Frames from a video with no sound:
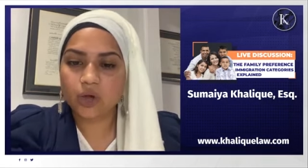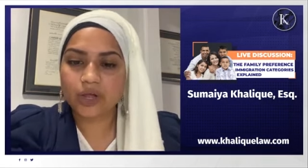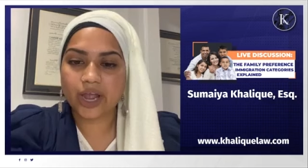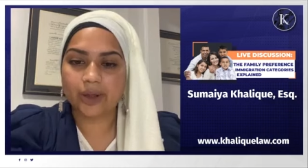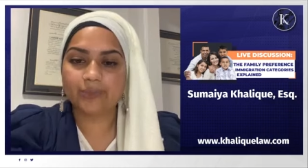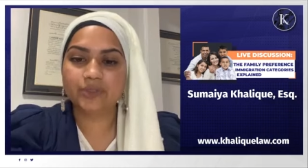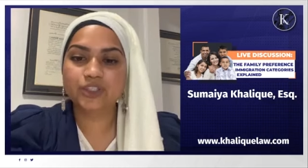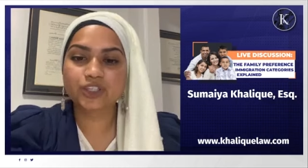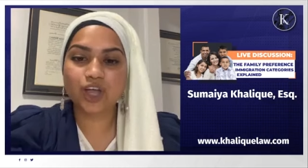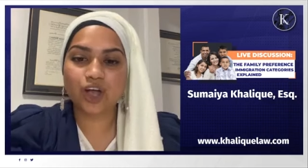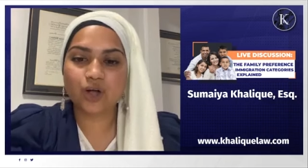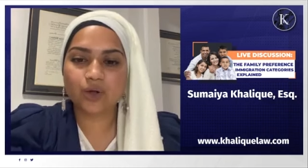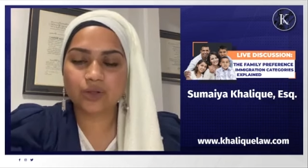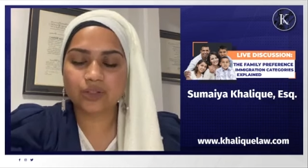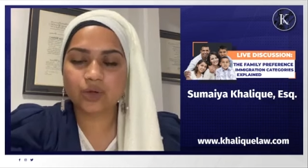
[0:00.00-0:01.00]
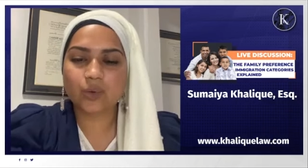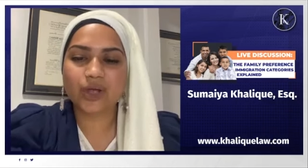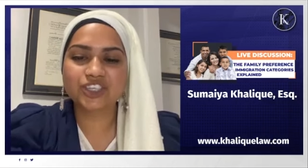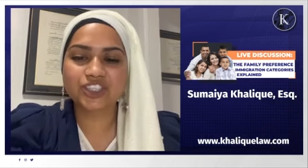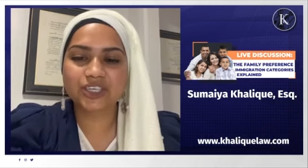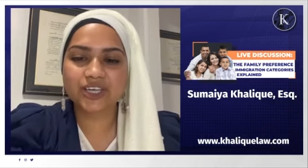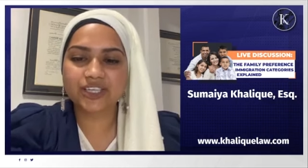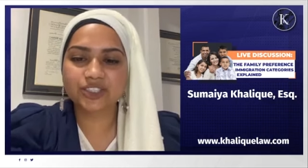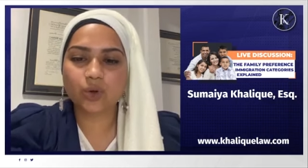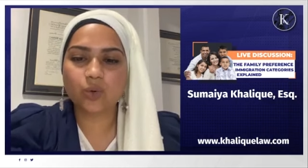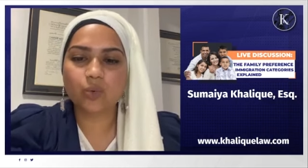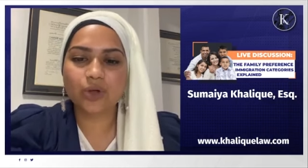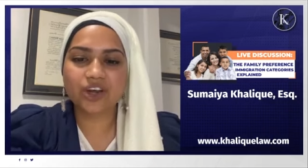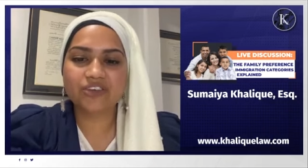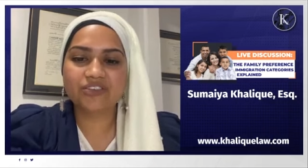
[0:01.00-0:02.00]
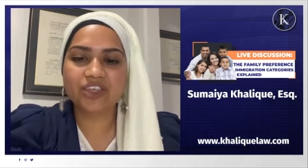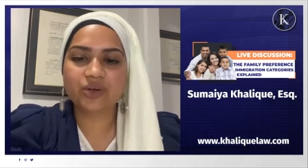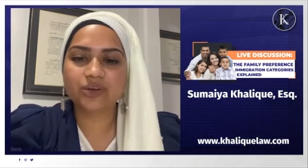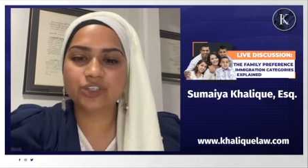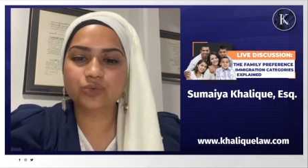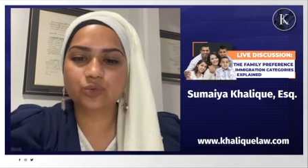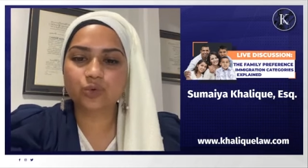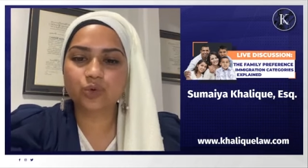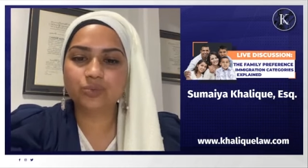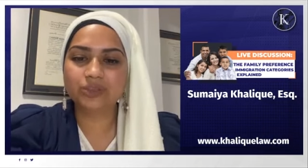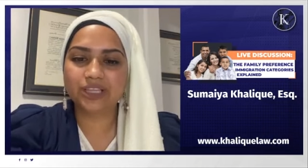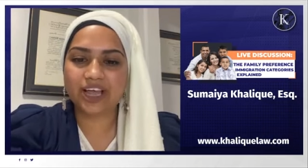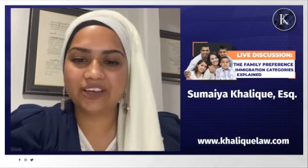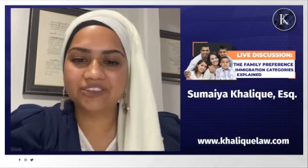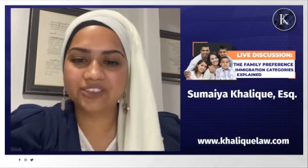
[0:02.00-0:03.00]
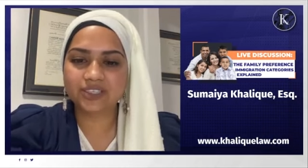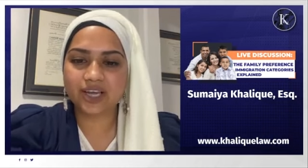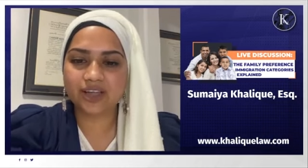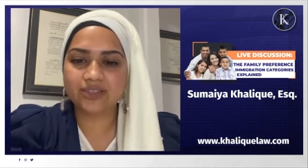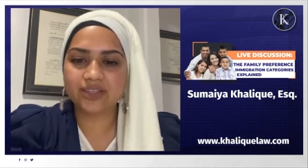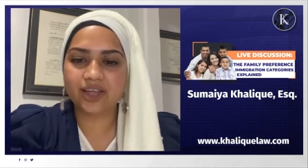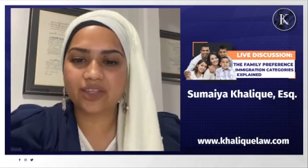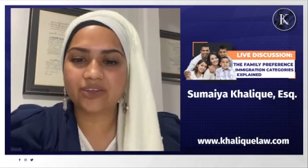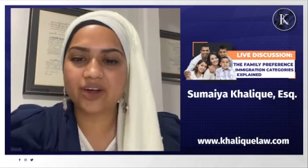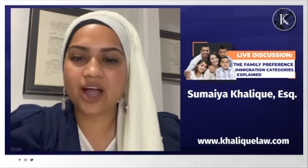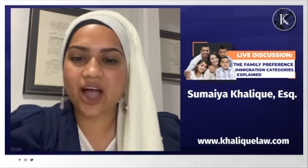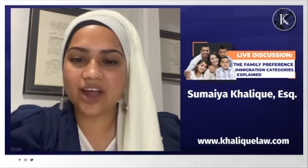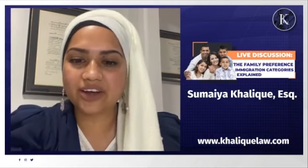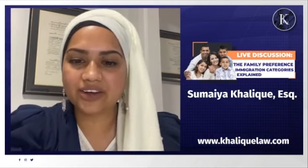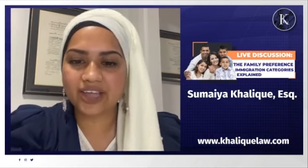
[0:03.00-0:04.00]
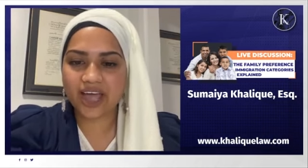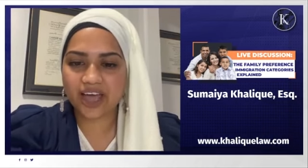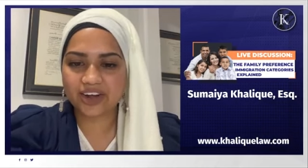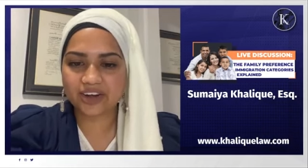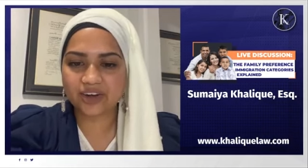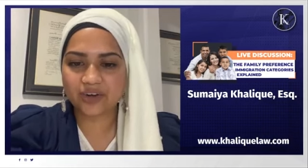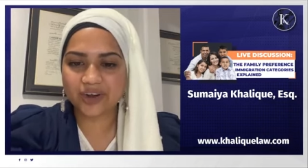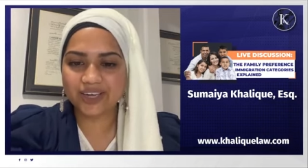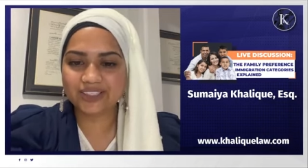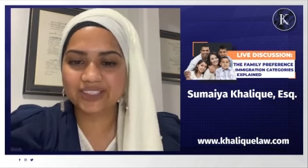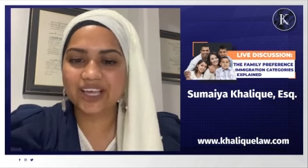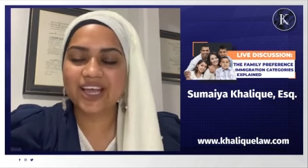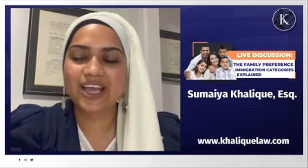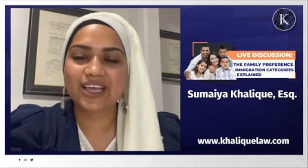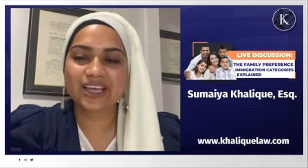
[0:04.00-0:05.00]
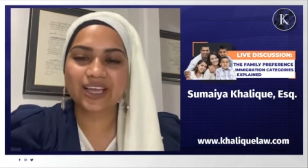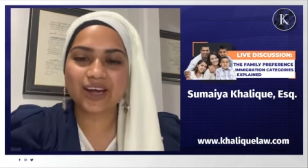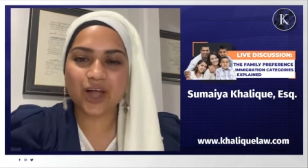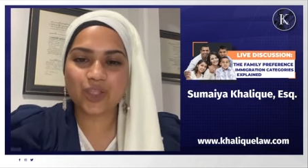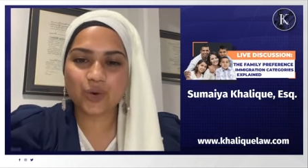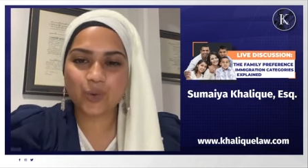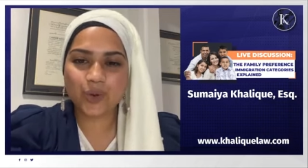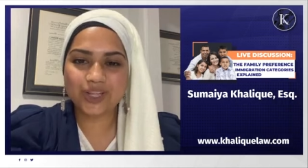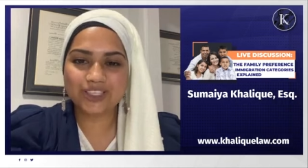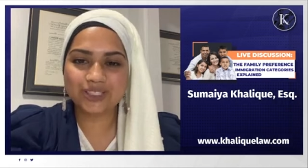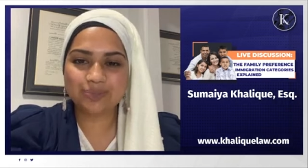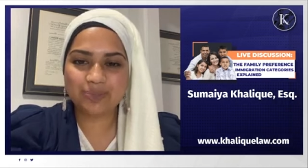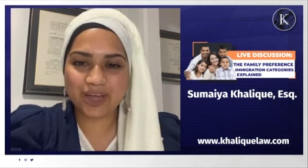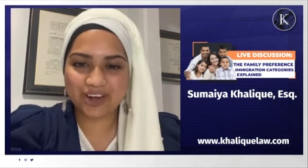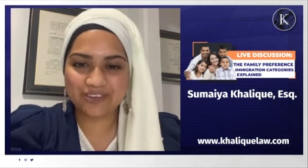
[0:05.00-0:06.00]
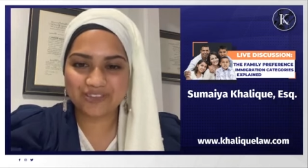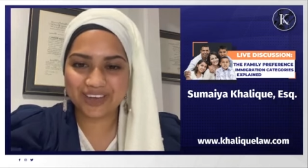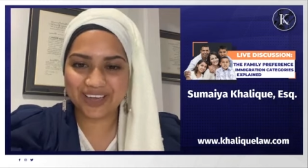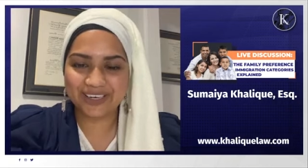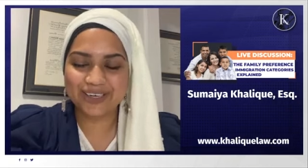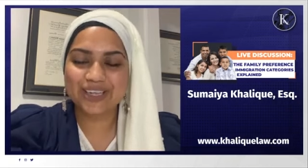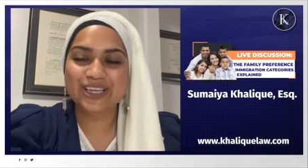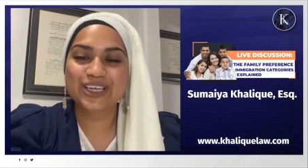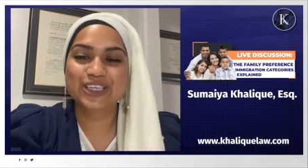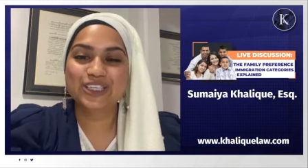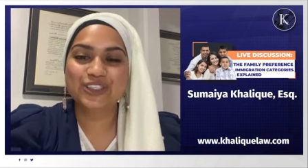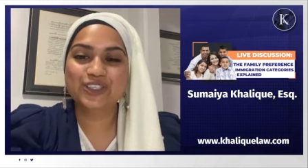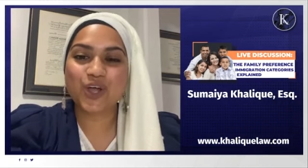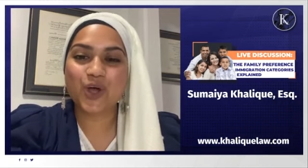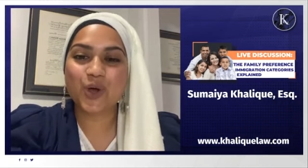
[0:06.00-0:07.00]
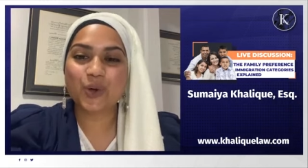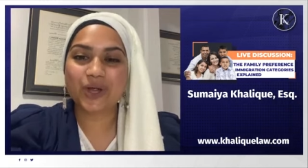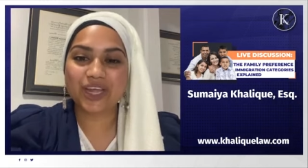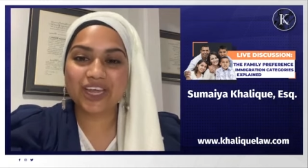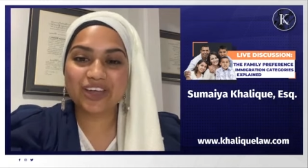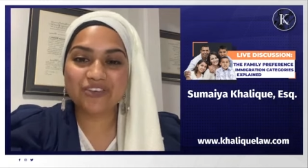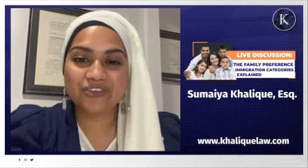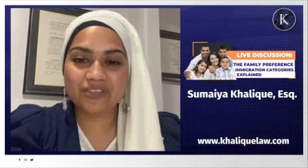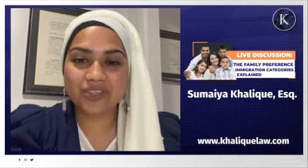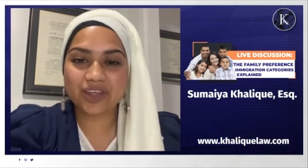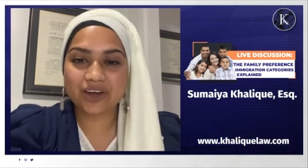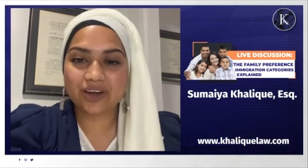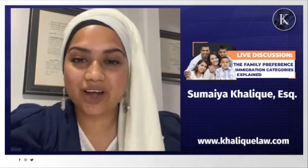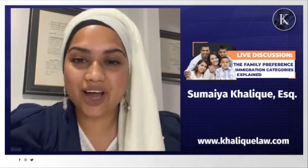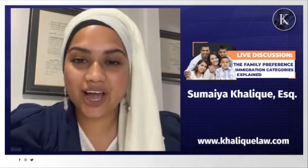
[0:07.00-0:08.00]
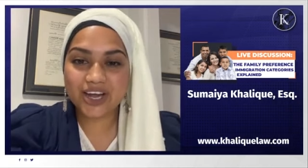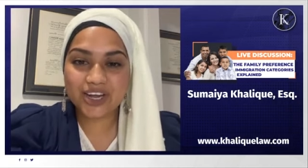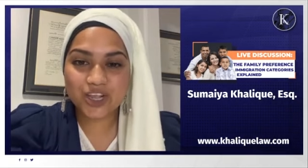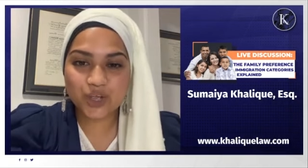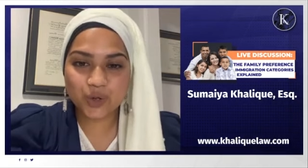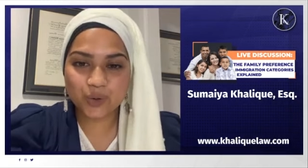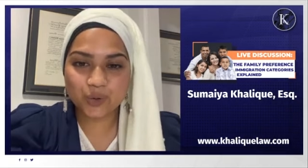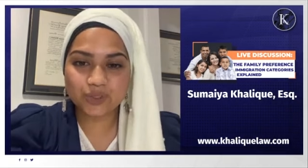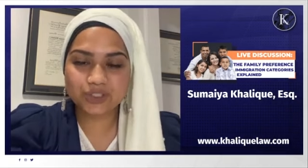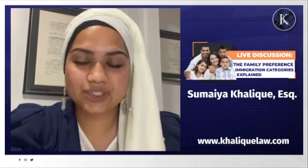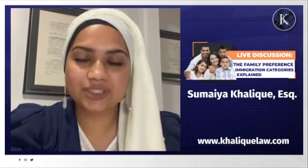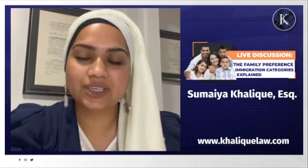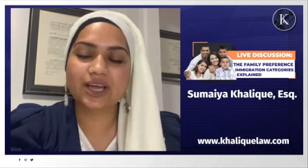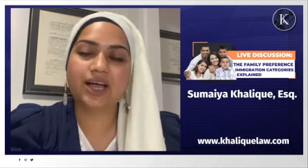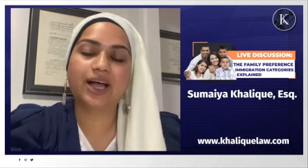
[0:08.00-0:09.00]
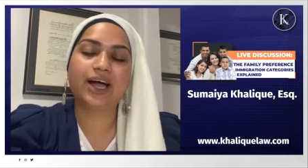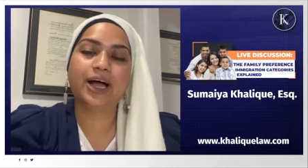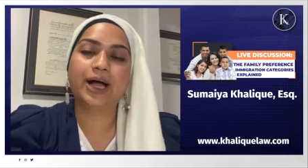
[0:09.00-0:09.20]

Okay, so the question is, what if there is room left on the other higher categories? Can other ones benefit? So if there are unused